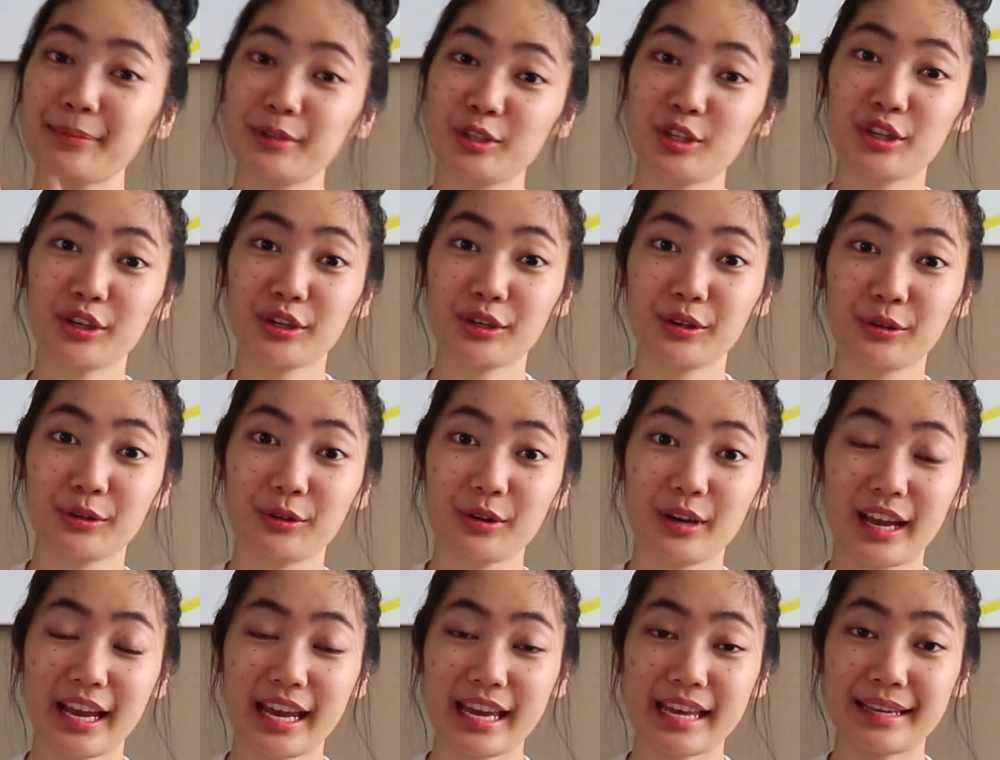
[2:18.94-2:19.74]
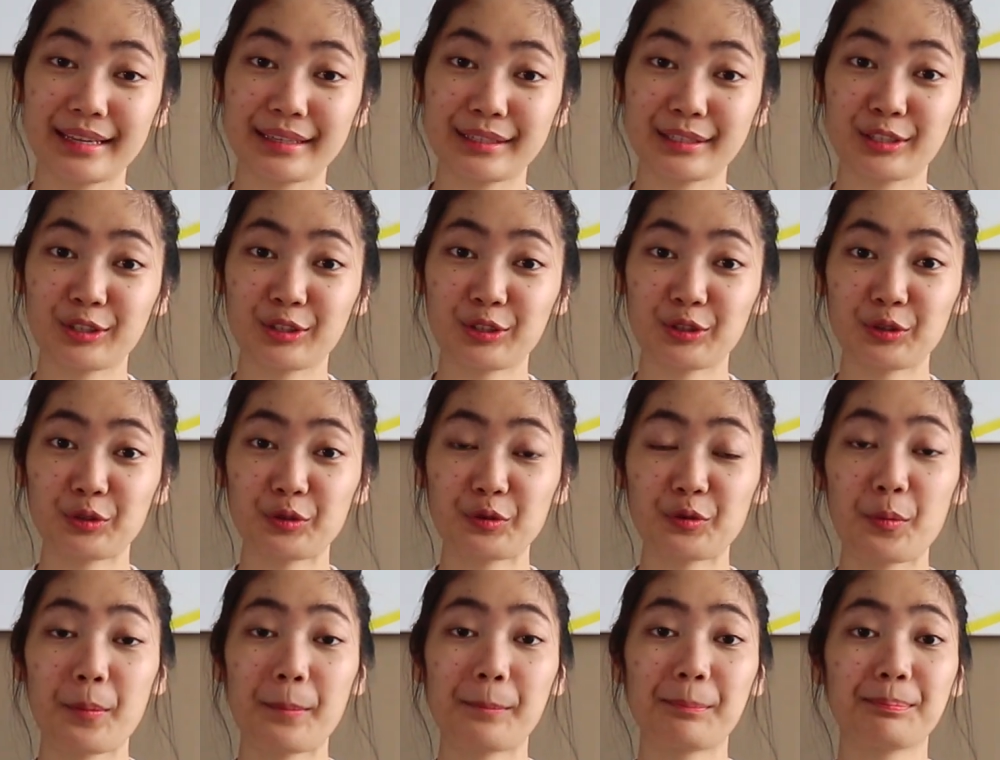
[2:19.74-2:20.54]
2 is
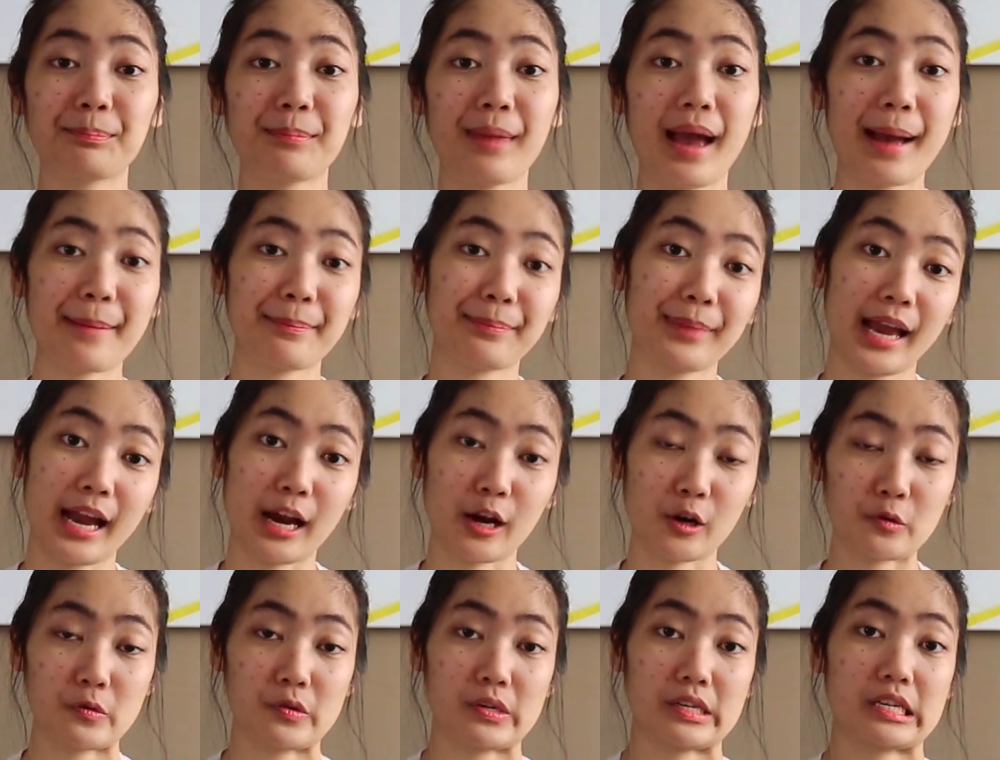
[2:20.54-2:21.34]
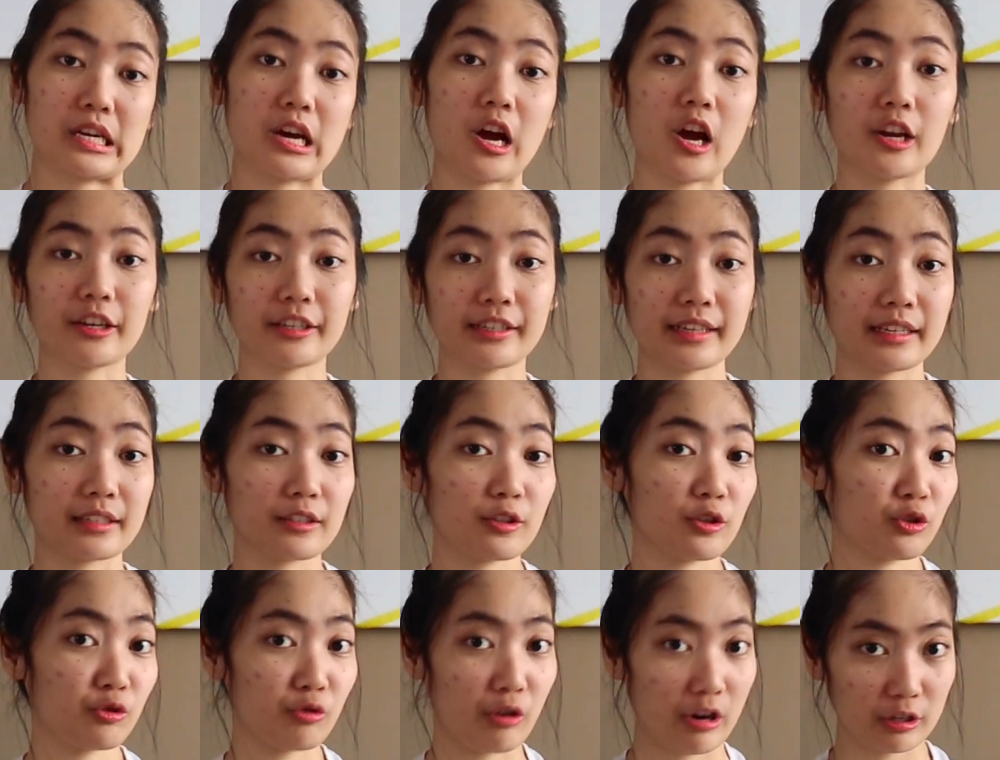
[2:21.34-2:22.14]
to map out content
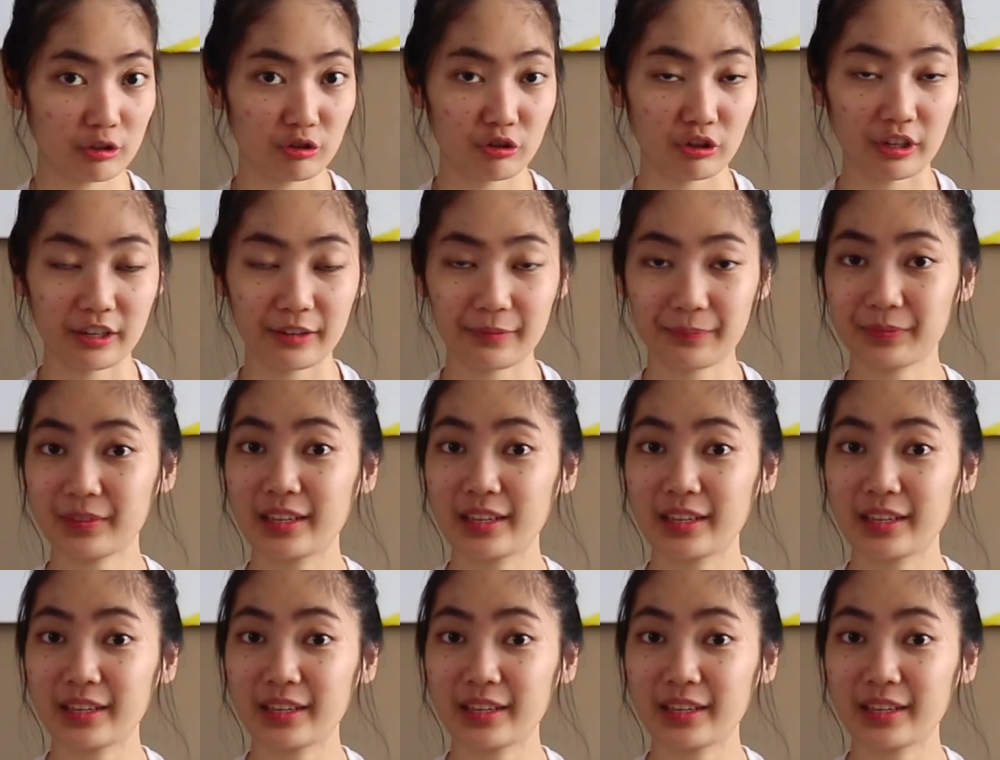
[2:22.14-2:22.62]
structure.